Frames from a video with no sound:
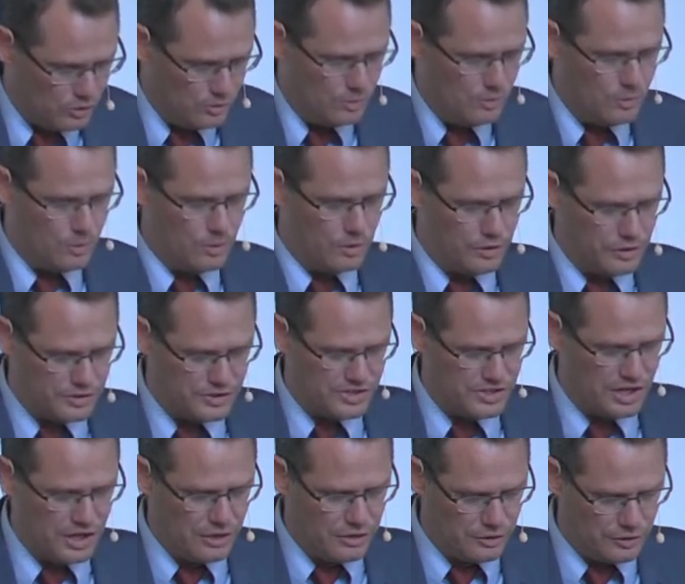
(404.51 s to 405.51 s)
you or your
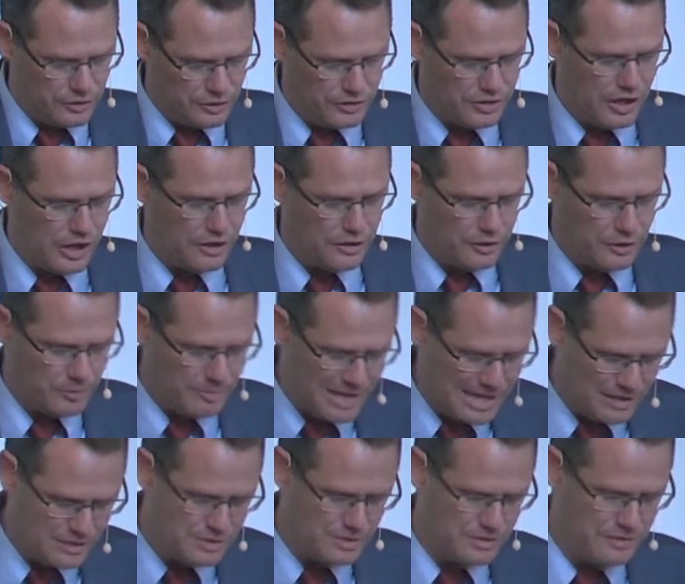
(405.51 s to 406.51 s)
son or your daughter, your
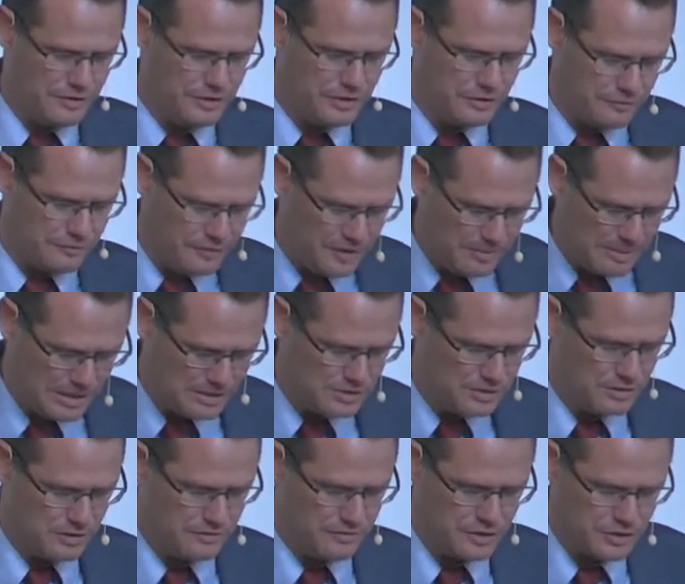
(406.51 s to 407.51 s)
male servant, your female
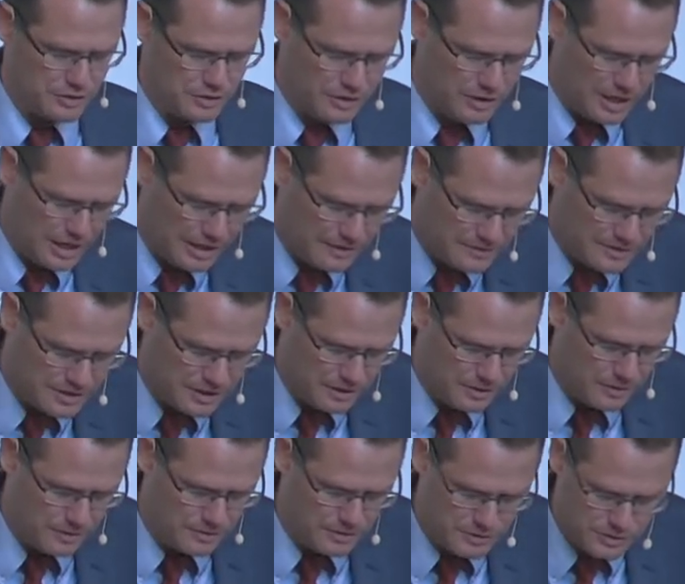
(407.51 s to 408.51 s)
servant, your
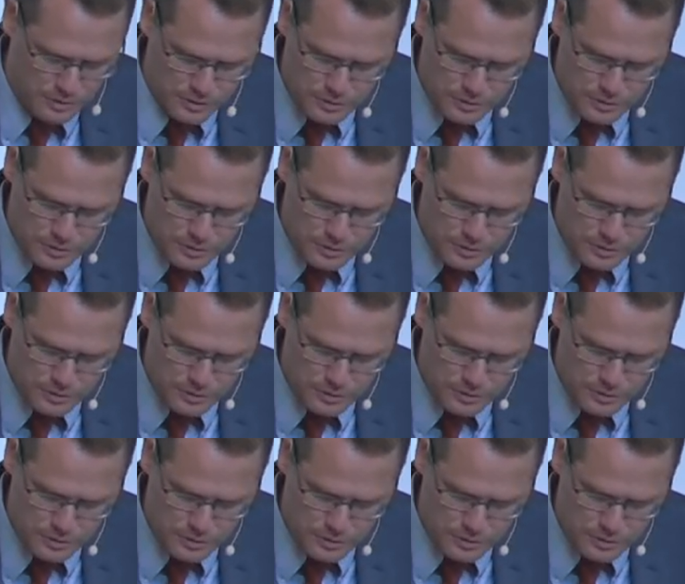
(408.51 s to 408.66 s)
livestock, or the